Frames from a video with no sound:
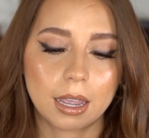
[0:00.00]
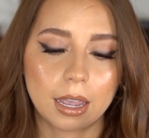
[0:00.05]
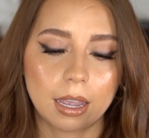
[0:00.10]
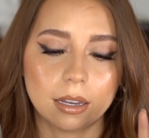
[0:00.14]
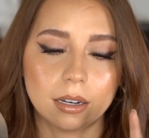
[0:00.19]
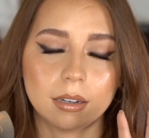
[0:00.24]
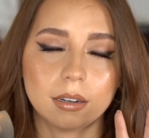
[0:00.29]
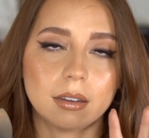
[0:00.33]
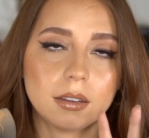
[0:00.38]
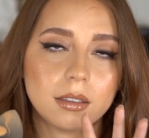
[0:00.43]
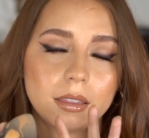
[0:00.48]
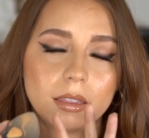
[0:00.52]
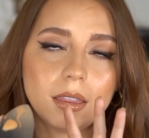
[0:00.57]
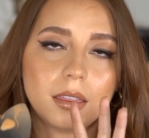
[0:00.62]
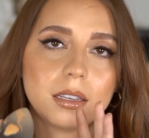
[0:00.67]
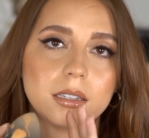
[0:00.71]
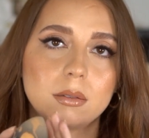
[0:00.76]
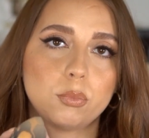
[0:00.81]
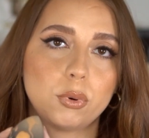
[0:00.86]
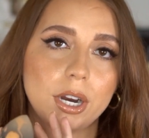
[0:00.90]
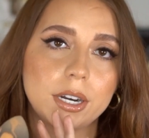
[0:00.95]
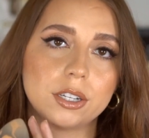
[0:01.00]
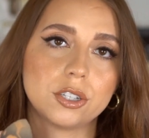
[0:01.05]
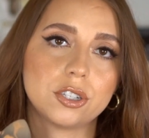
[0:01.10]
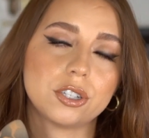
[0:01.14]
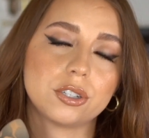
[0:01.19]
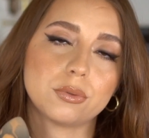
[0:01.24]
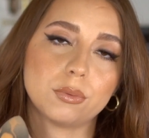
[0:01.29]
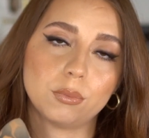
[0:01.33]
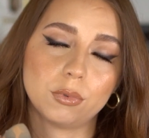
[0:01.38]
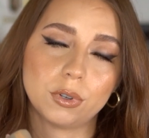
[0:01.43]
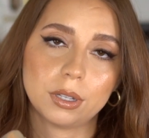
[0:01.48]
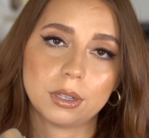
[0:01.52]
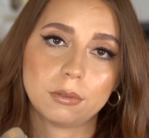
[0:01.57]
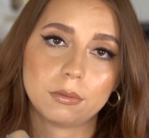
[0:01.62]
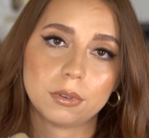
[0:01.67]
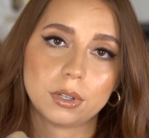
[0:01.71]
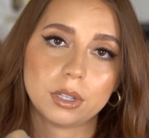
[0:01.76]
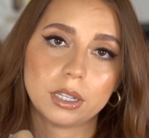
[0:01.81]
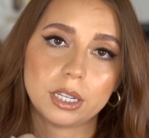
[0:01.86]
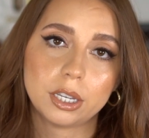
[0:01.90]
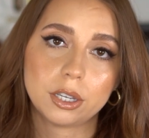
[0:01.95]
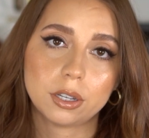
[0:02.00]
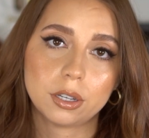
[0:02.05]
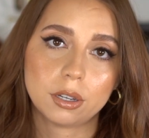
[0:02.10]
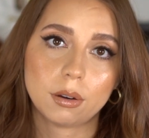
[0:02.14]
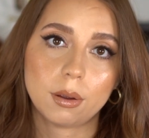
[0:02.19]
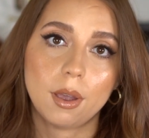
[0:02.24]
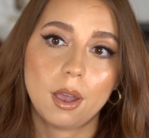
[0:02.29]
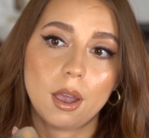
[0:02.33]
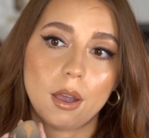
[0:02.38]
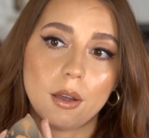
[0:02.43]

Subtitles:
And this brand is just really, really good.